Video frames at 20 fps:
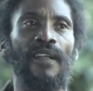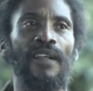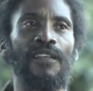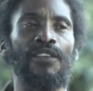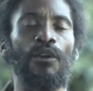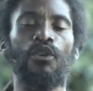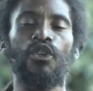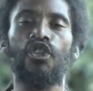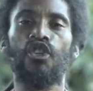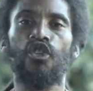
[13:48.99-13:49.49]

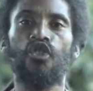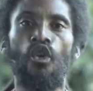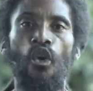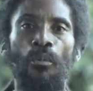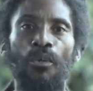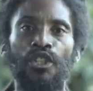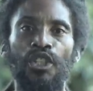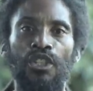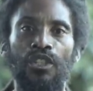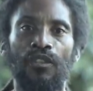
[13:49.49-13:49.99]
there was so
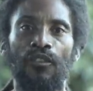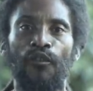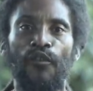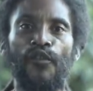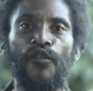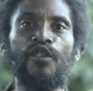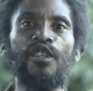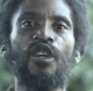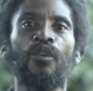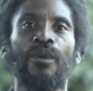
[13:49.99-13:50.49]
much
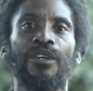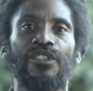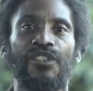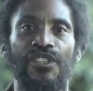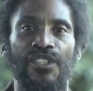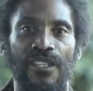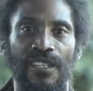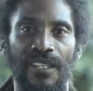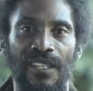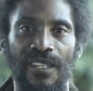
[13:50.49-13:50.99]

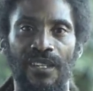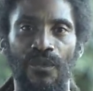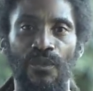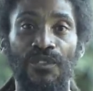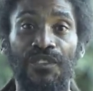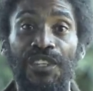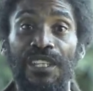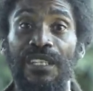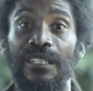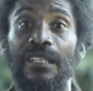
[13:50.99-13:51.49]
frequency
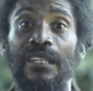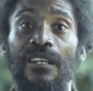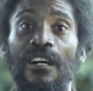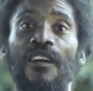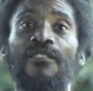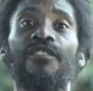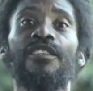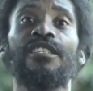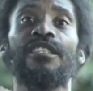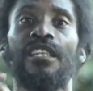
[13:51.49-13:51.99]
within the
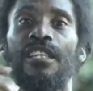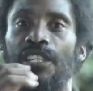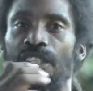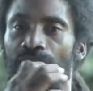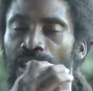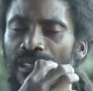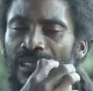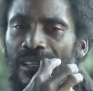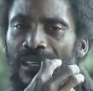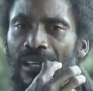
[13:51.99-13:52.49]

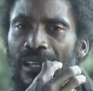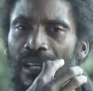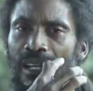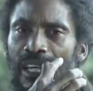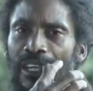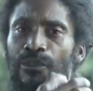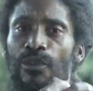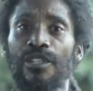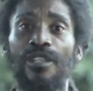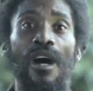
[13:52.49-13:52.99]
conversation,
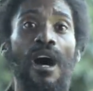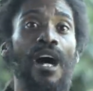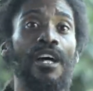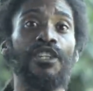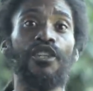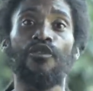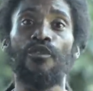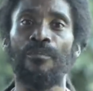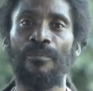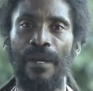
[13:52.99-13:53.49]
it was
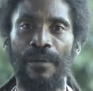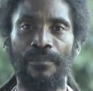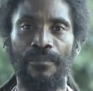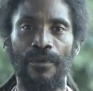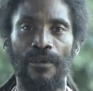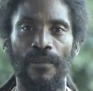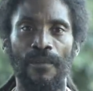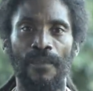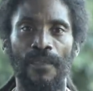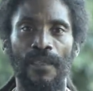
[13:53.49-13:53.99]
hard to
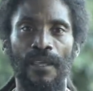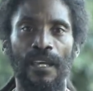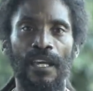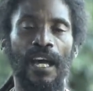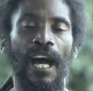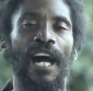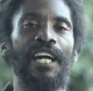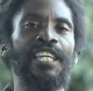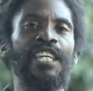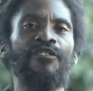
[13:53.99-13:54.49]
remember.
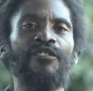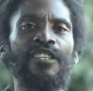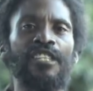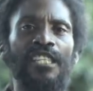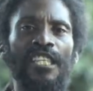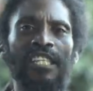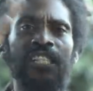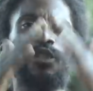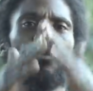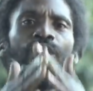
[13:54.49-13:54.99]
And even
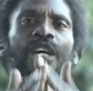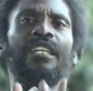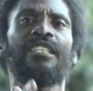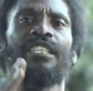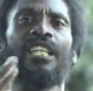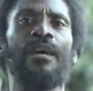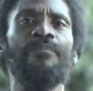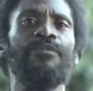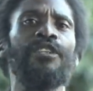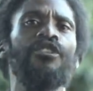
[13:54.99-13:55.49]
since we
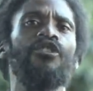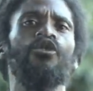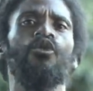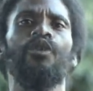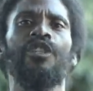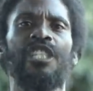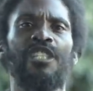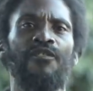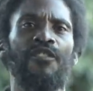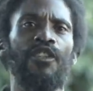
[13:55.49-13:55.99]
attempted to do
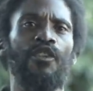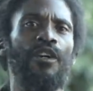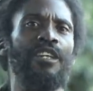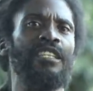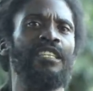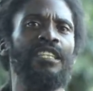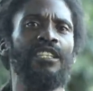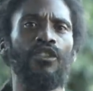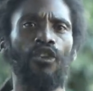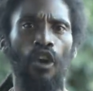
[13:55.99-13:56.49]
this video and
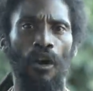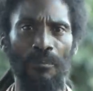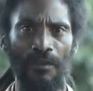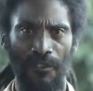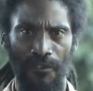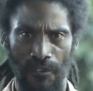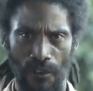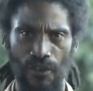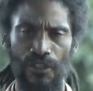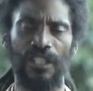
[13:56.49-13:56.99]
it didn't come
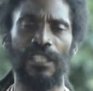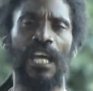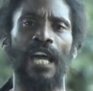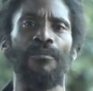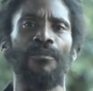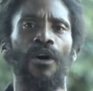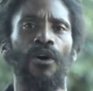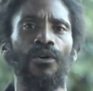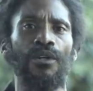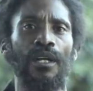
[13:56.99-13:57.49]
the first
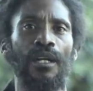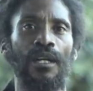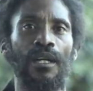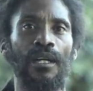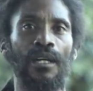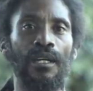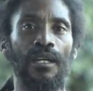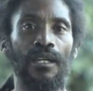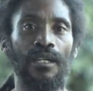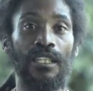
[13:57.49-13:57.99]
time out,
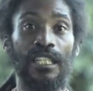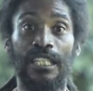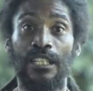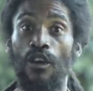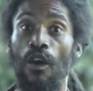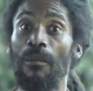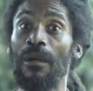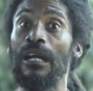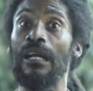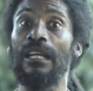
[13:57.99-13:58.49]
he has
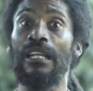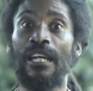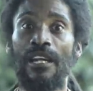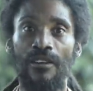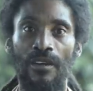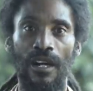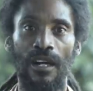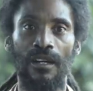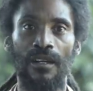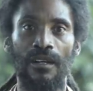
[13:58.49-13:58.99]
come
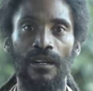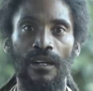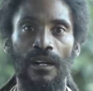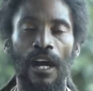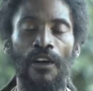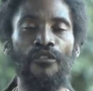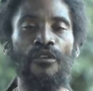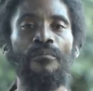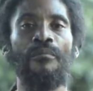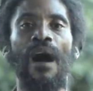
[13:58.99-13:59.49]
clearer
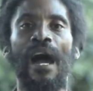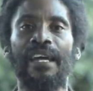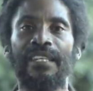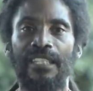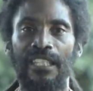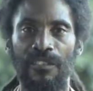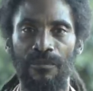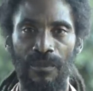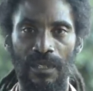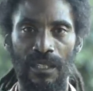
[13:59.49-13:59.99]
and
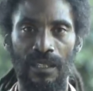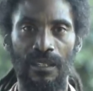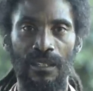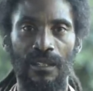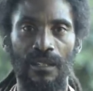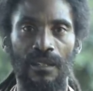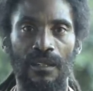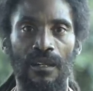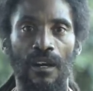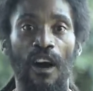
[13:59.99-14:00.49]
reminded me
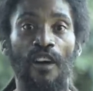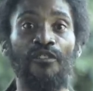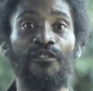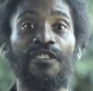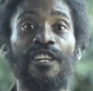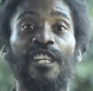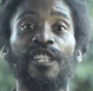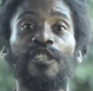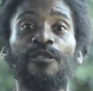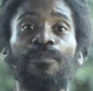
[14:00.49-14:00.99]
of
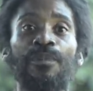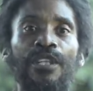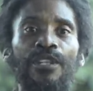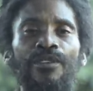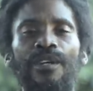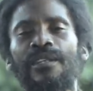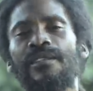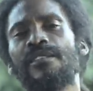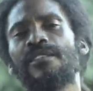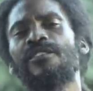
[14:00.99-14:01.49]
the
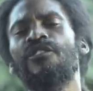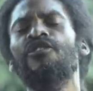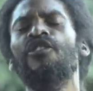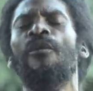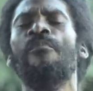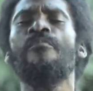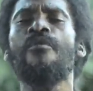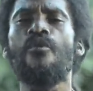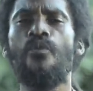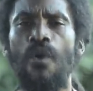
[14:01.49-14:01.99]
experience. Now,
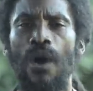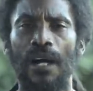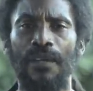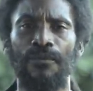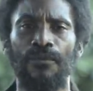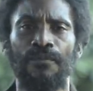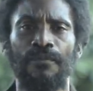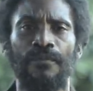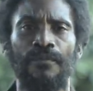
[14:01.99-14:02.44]
number one